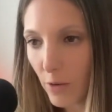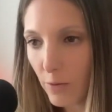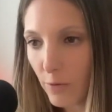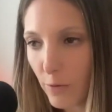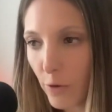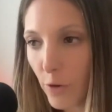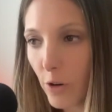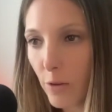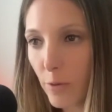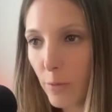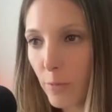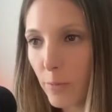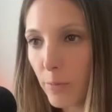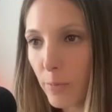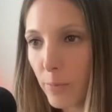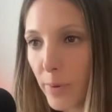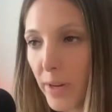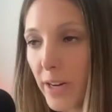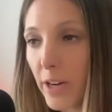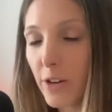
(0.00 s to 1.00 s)
for
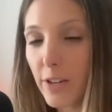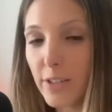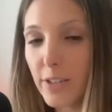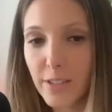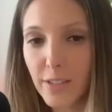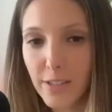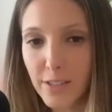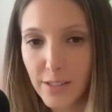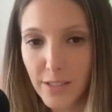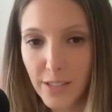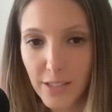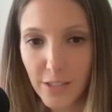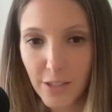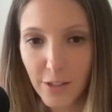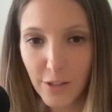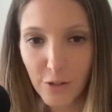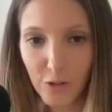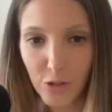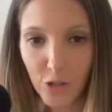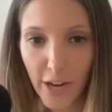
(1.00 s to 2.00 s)
parents listening to
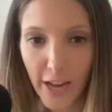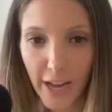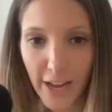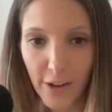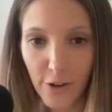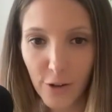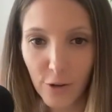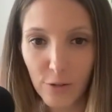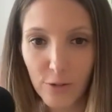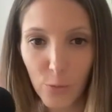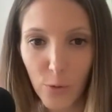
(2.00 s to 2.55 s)
their child,